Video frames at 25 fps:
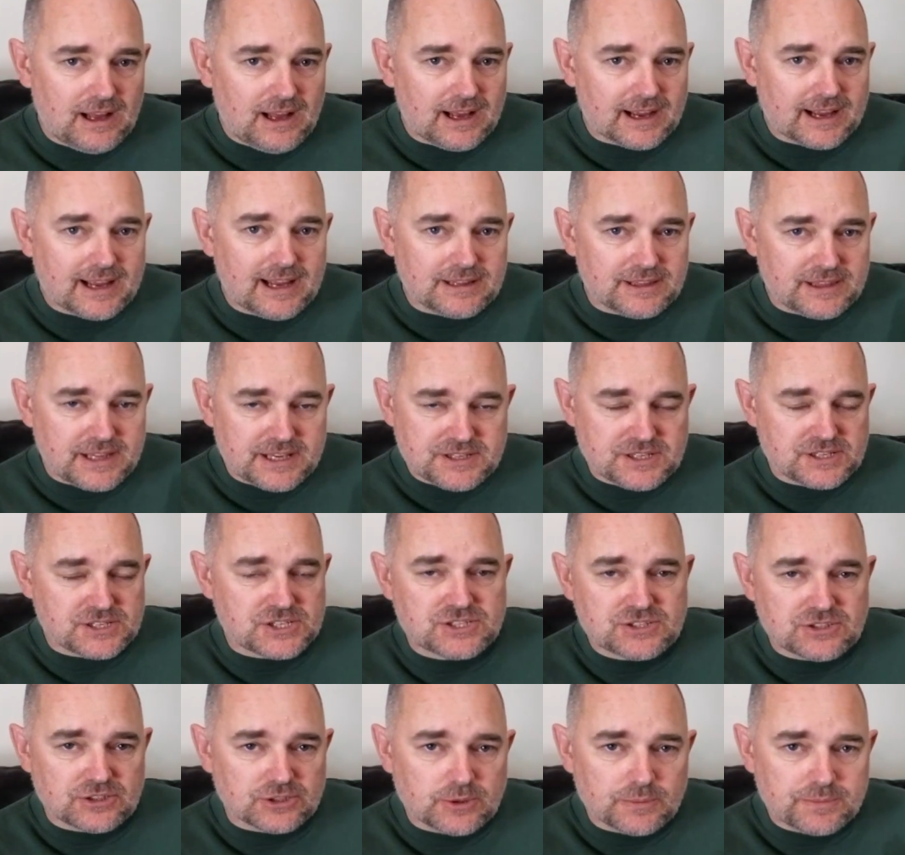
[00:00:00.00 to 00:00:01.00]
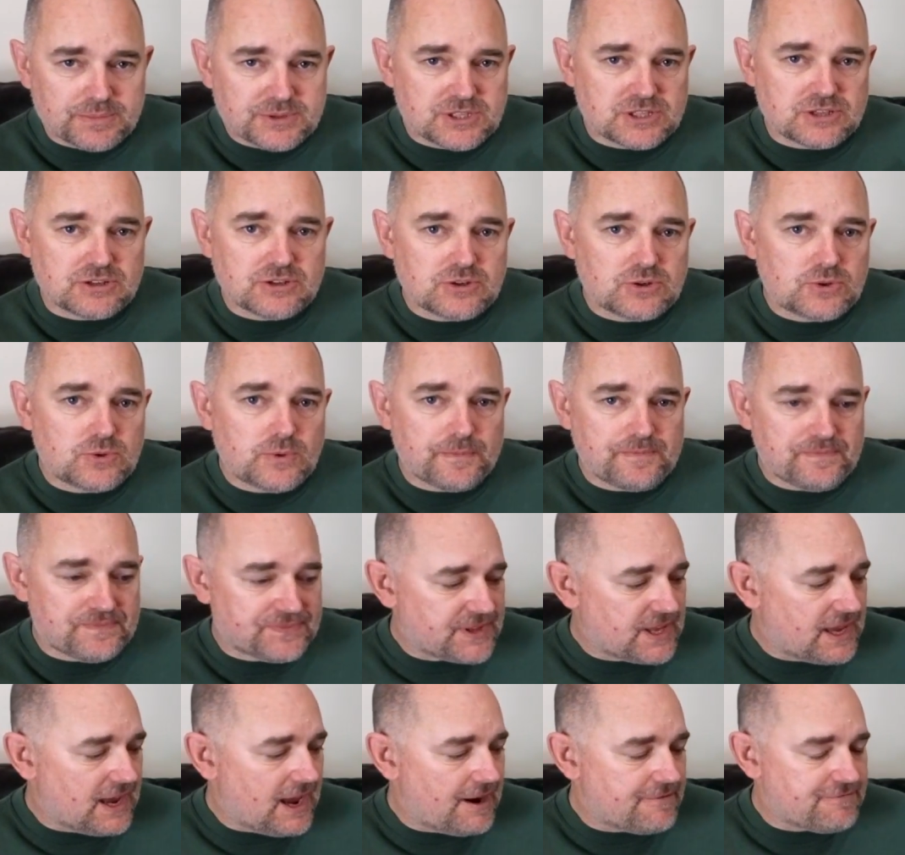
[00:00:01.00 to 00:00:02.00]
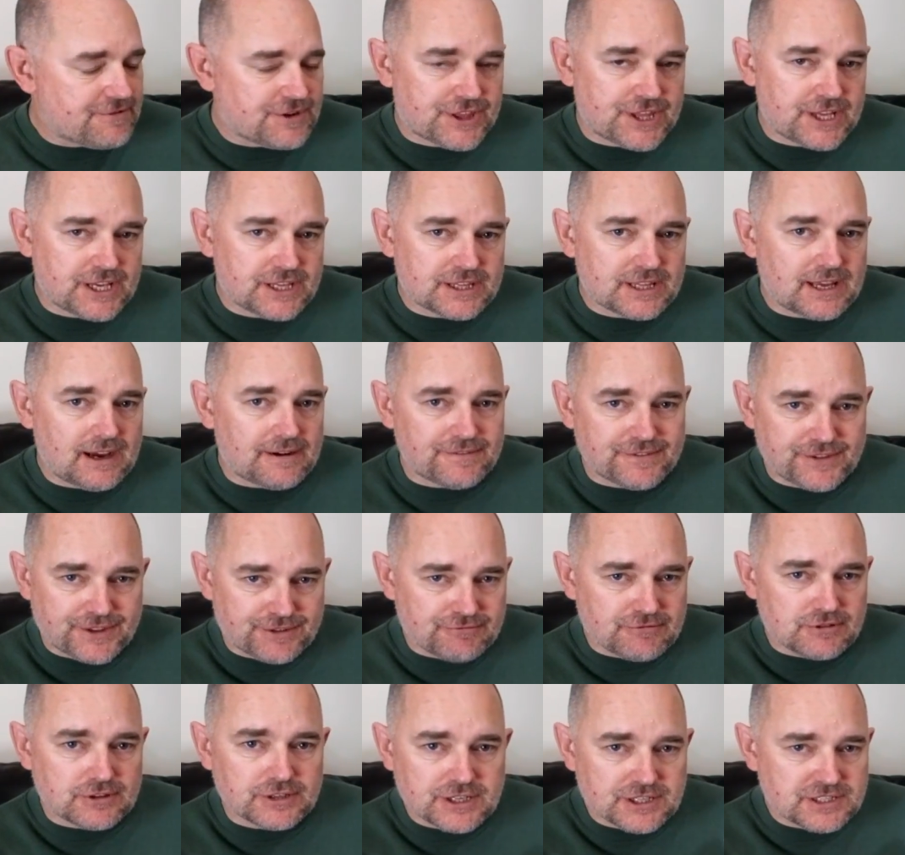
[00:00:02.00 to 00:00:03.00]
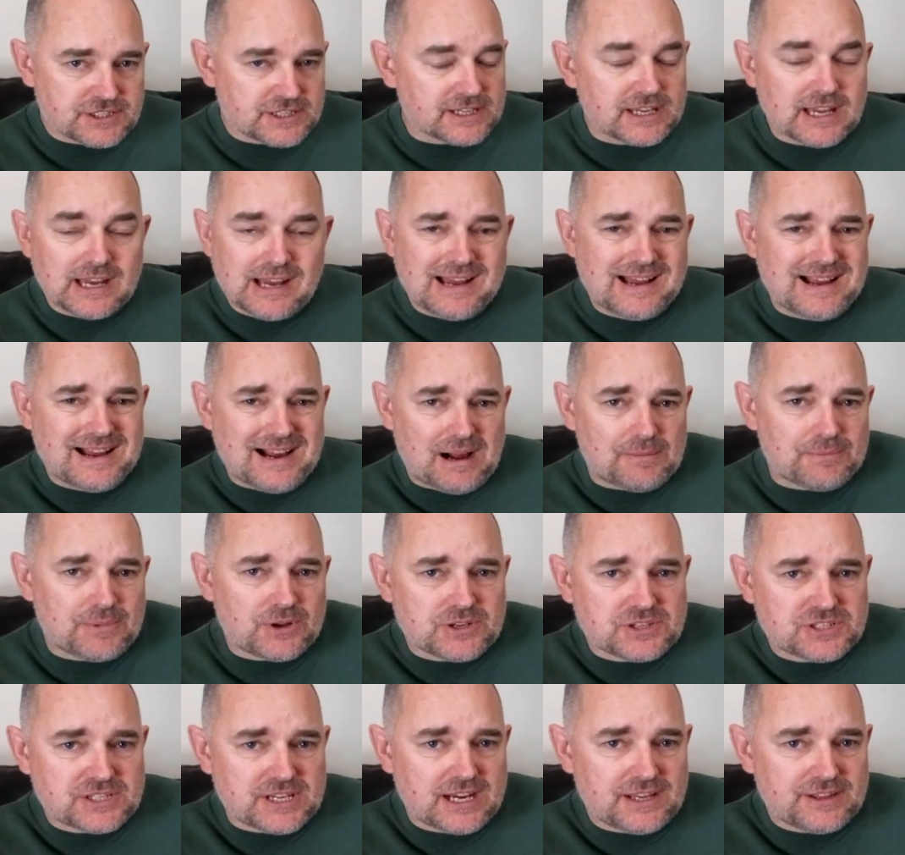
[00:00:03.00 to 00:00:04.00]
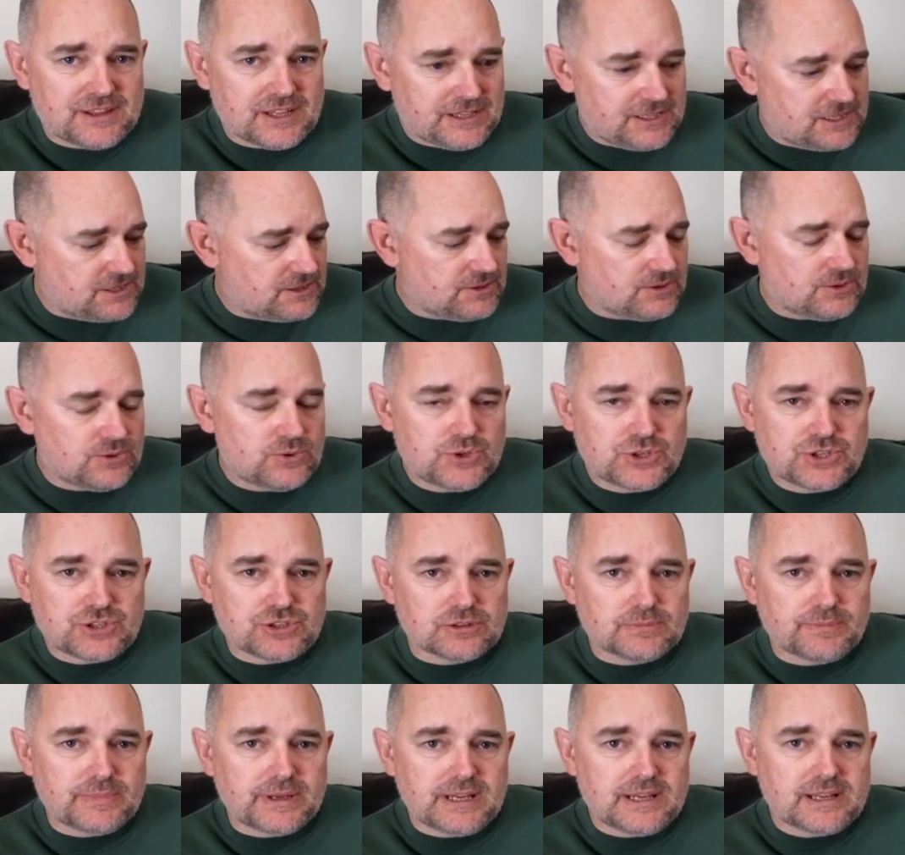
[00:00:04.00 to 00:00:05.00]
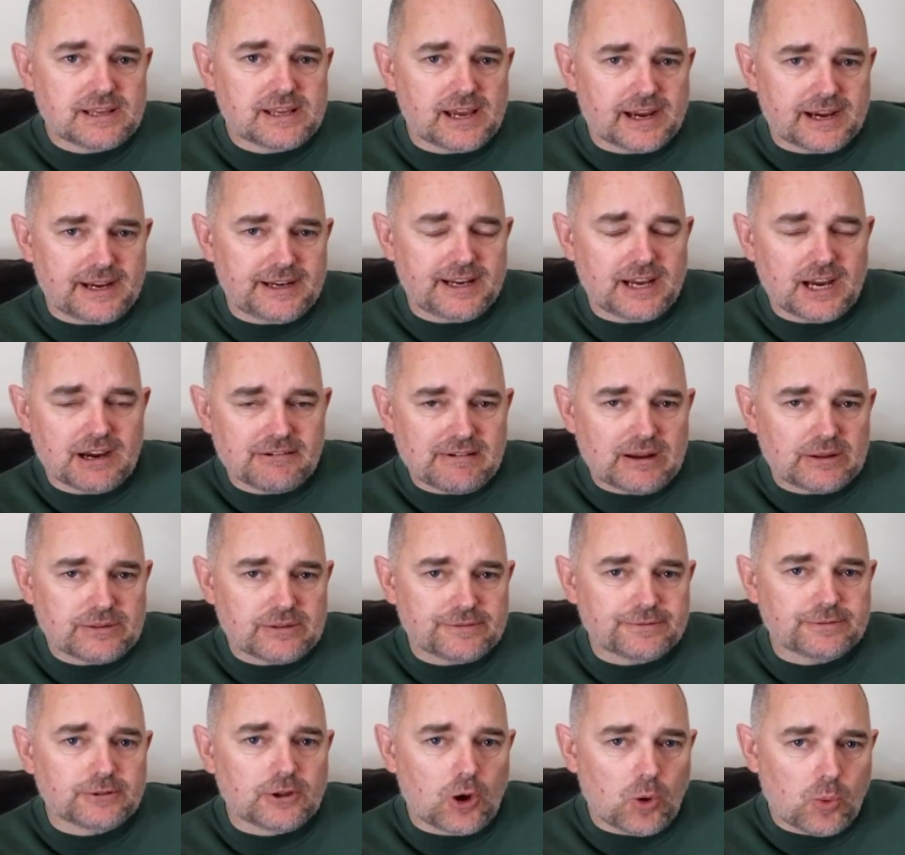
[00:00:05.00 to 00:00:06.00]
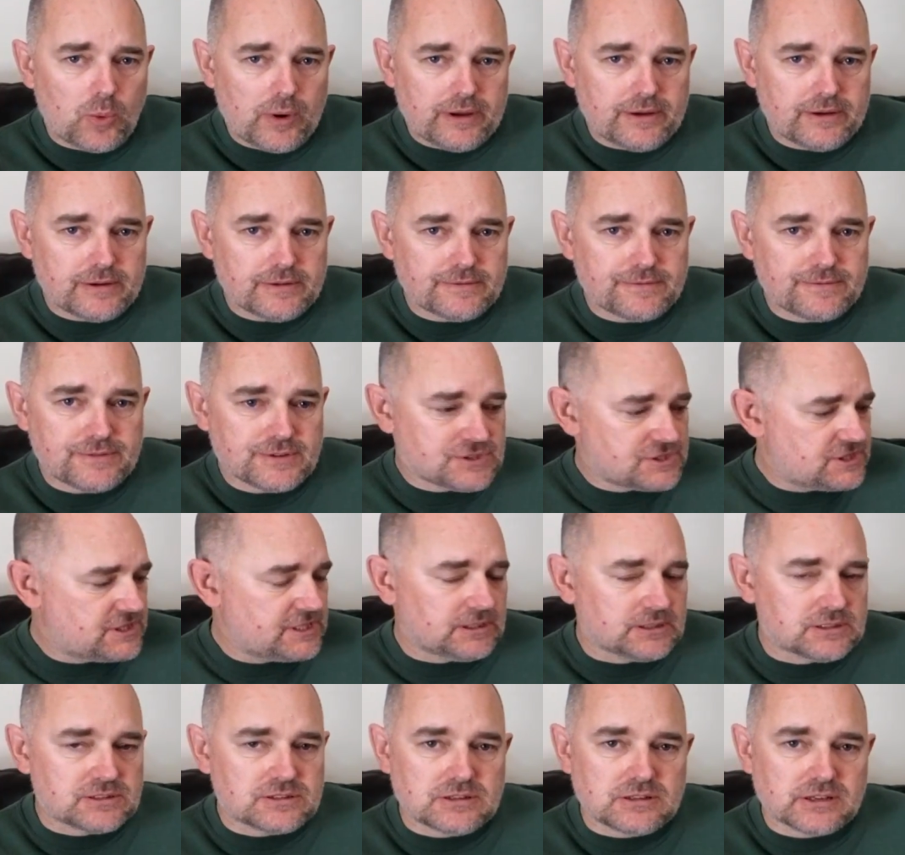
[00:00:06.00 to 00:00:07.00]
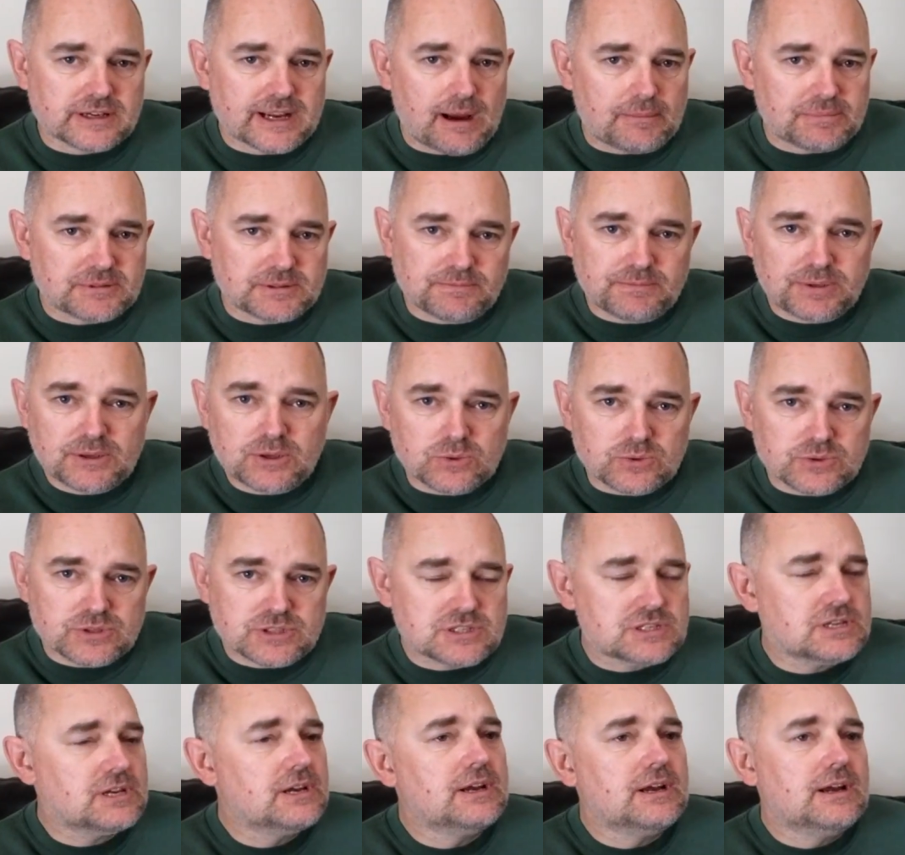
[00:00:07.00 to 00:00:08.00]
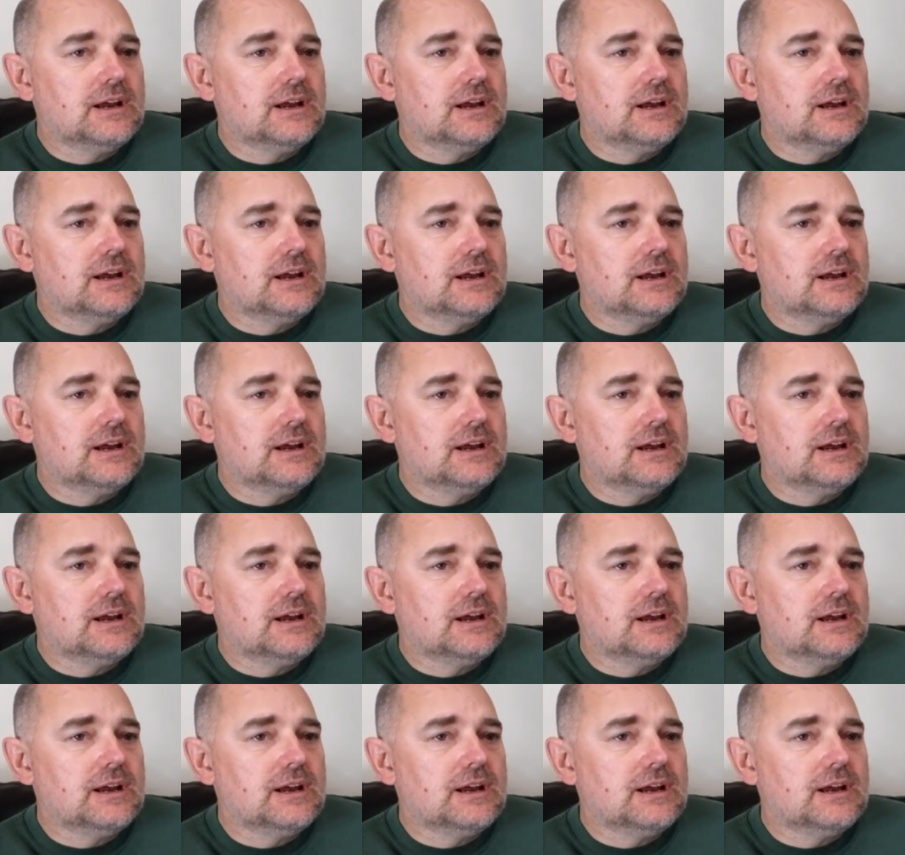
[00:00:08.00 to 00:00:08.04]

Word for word: Again, this has stood up to everything that I've thrown at it. I'm not saying that you should be kicking it around the floor with steel toe capped boots.